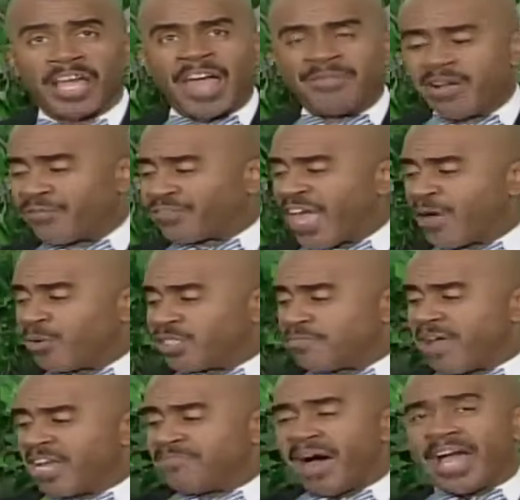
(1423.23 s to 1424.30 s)
Everything was
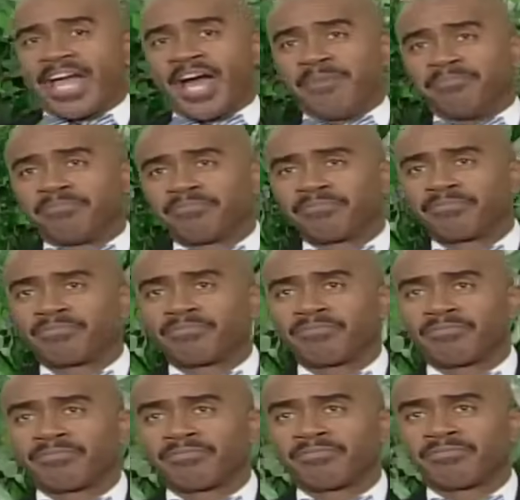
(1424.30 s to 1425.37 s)
made by him.
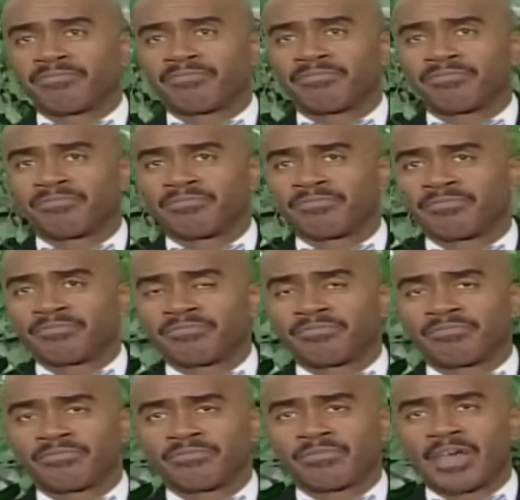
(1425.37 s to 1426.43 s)
All things were
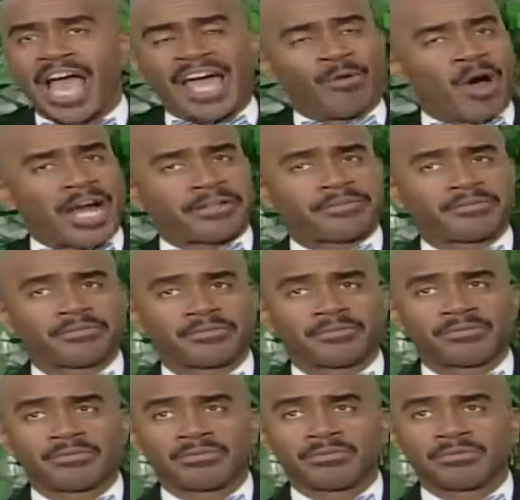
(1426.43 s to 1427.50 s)
made by him. And what?
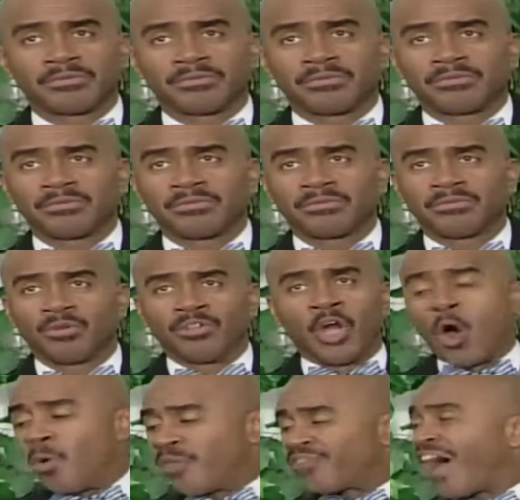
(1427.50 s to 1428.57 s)
And without him.
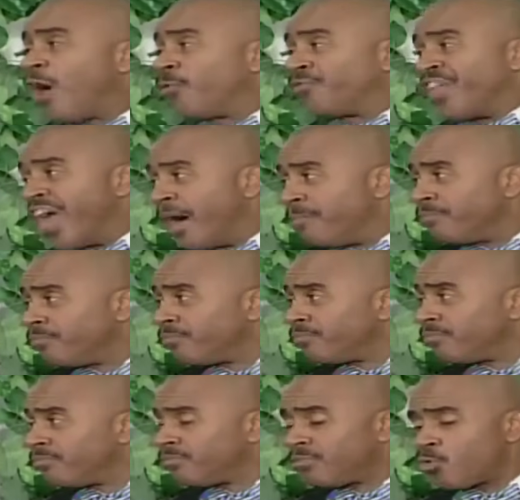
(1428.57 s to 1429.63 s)
No, without them.
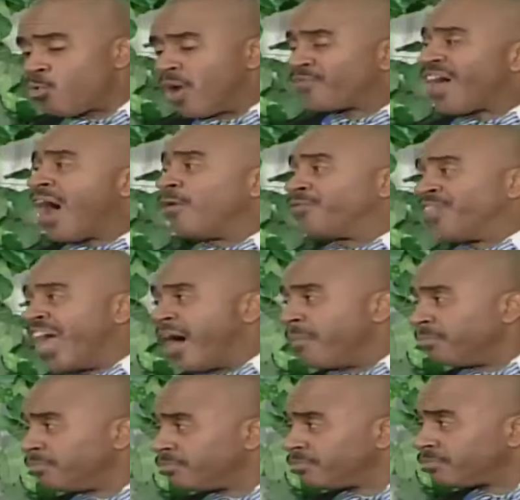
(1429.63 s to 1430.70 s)
Without him. Without
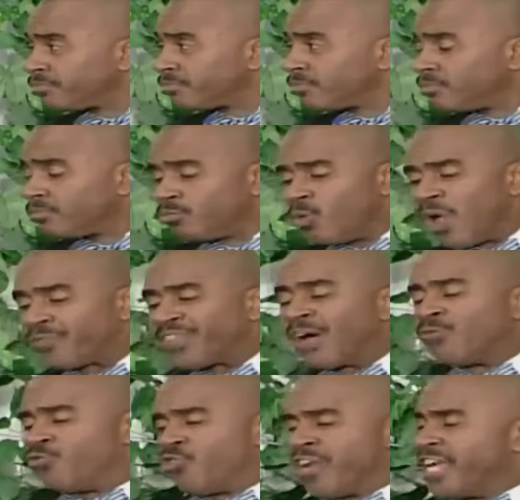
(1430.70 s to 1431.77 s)
them. Without him. With,
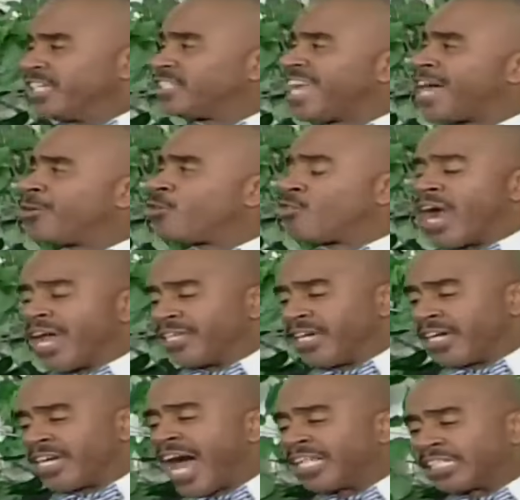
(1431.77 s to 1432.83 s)
read that right.
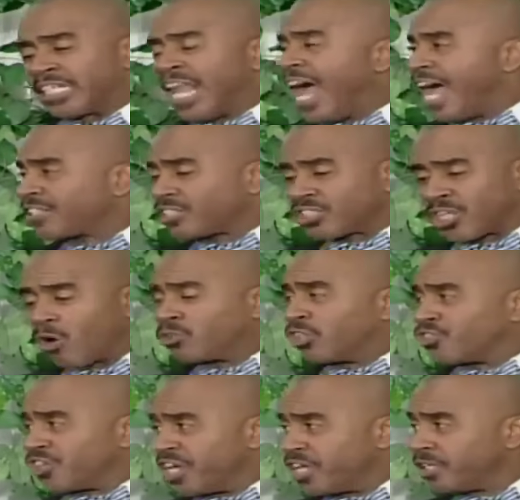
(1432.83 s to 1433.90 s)
You got glasses, don't
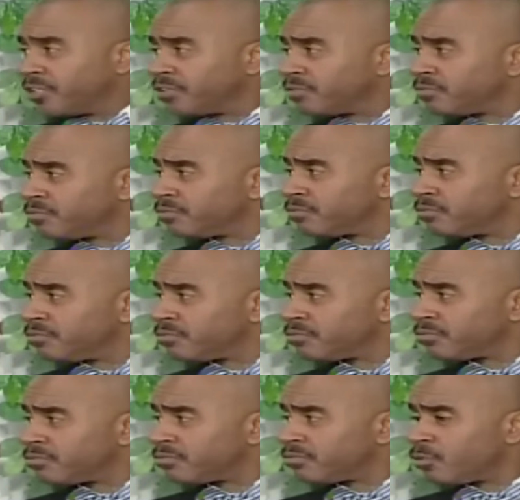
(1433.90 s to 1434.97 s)
you see? And
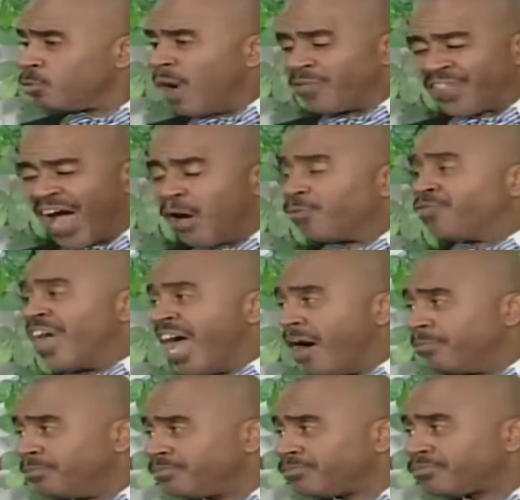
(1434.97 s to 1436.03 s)
without him. Without
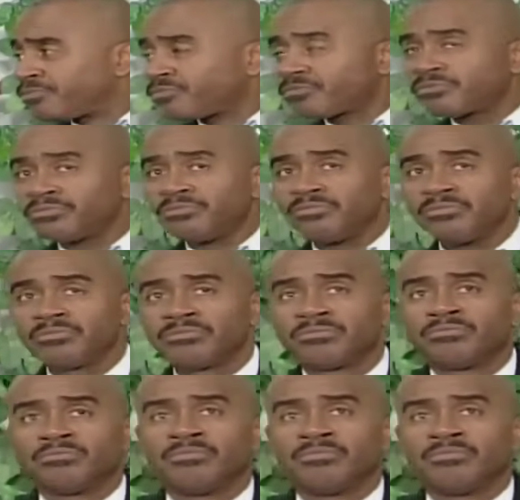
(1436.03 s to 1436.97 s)
them. Without him.